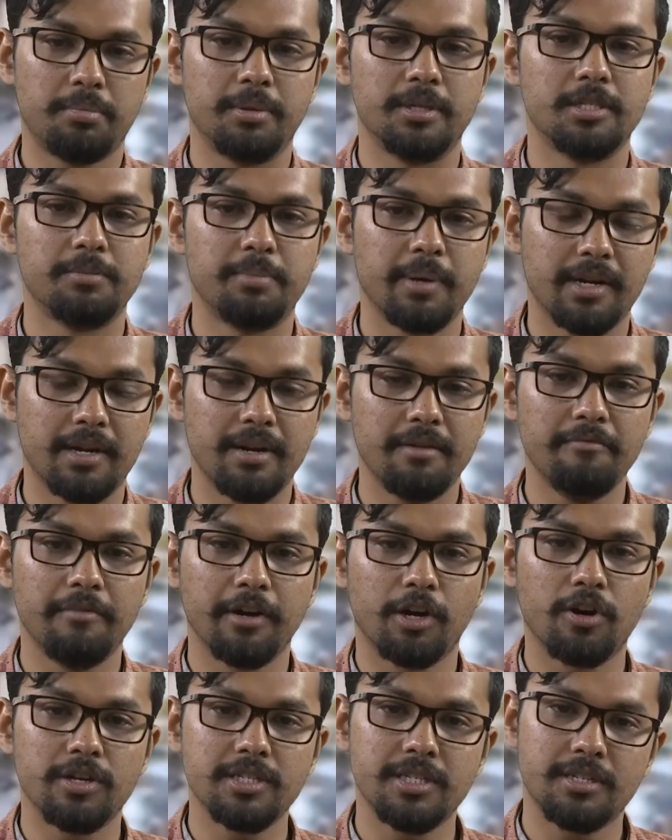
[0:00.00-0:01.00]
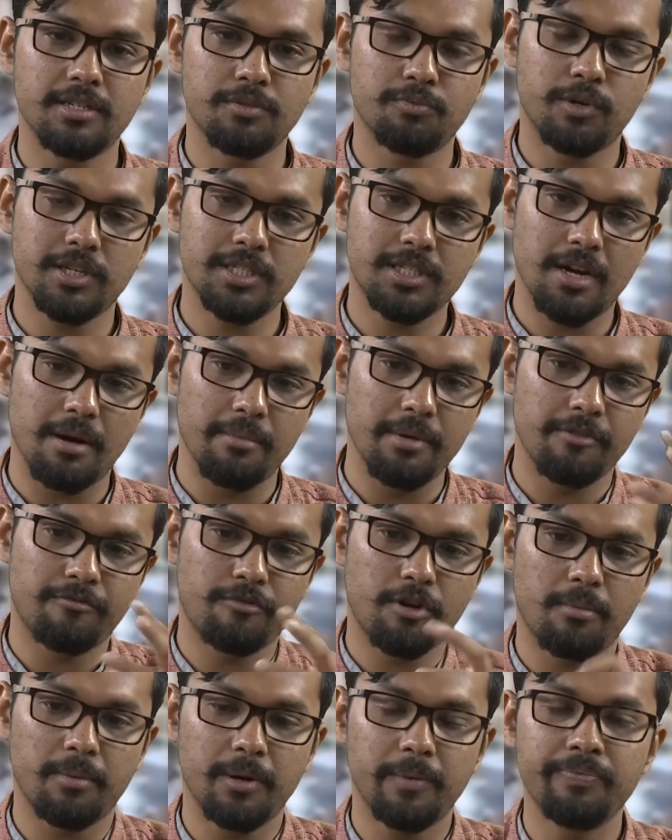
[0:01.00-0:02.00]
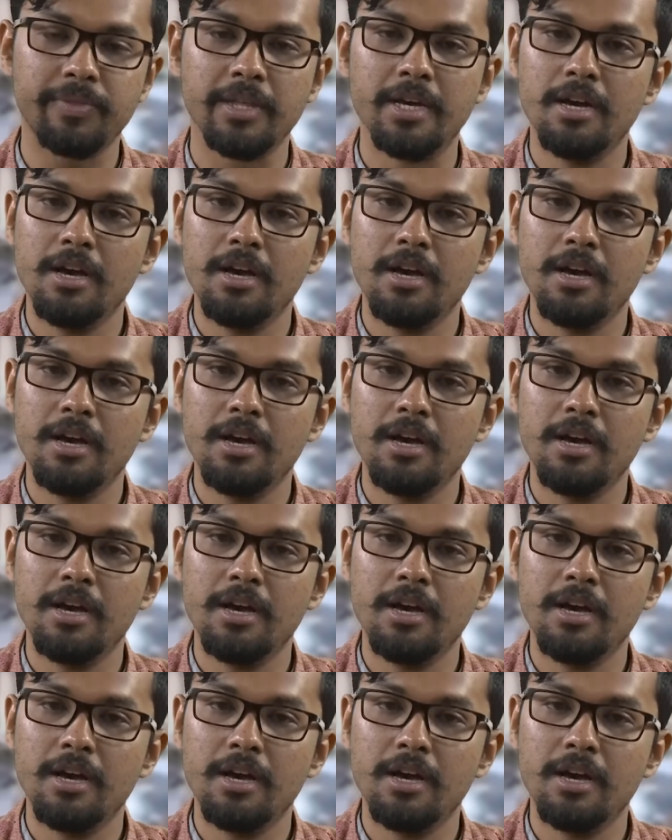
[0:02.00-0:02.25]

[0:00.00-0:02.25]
perspective because it was coming from a